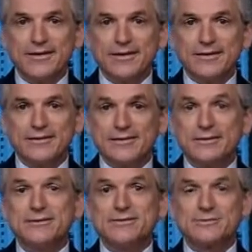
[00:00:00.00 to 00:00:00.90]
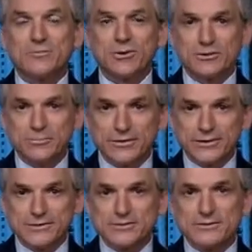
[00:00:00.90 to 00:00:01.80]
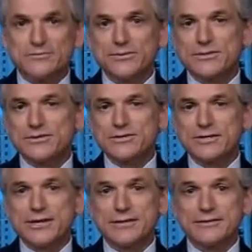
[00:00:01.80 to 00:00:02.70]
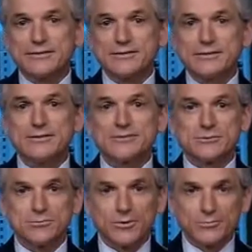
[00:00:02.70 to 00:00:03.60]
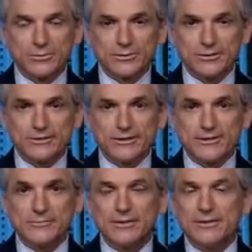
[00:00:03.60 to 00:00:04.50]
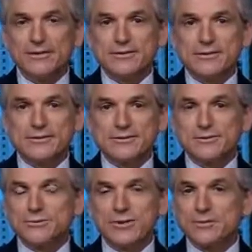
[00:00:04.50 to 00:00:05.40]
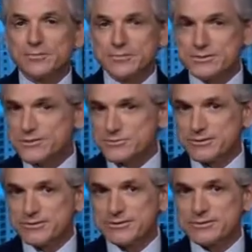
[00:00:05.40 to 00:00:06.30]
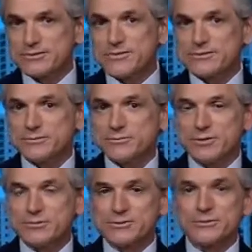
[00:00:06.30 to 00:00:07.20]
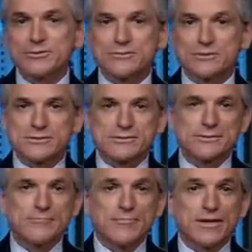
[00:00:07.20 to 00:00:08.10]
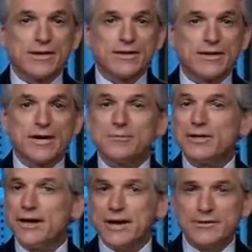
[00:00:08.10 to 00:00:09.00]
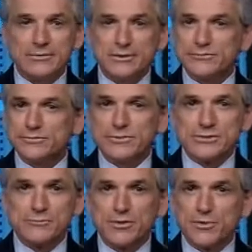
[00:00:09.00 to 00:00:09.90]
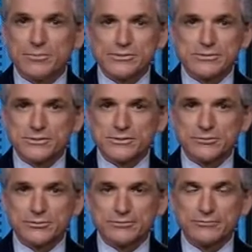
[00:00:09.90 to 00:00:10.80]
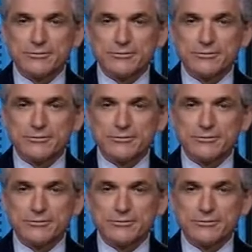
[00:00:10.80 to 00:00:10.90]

and it is the Marketplace Fairness Act, and it is appropriately named. Stuart, I'm a businessman in a season of public service, and I'm an advocate for the small business owner.